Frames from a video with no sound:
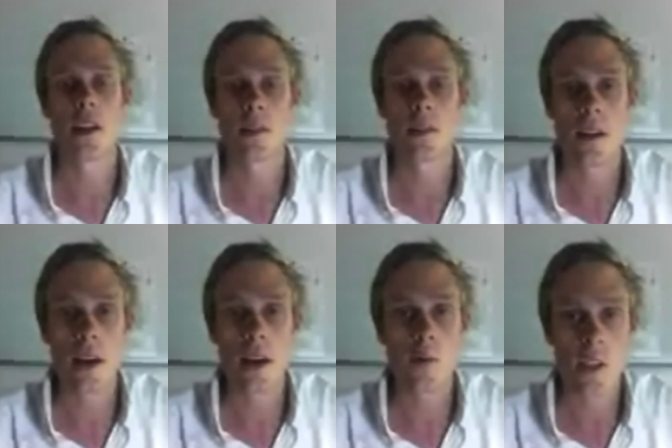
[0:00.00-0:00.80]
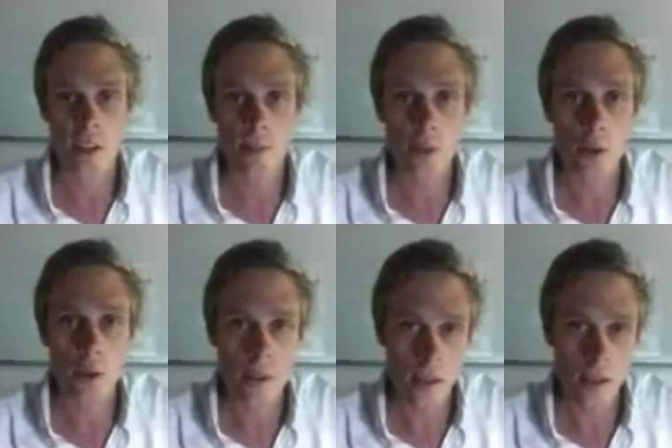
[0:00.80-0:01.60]
at a time when it is
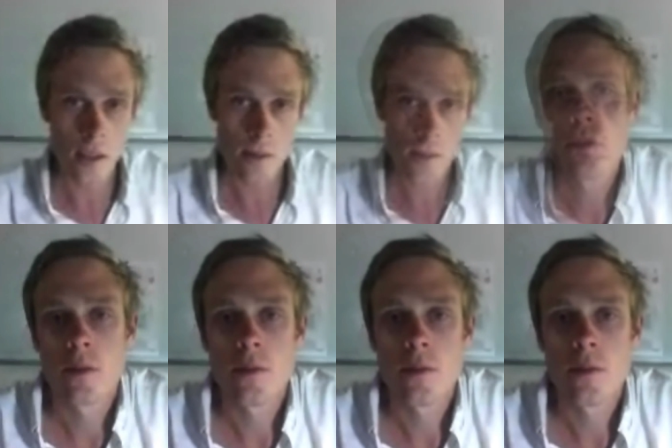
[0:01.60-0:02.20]
most needed.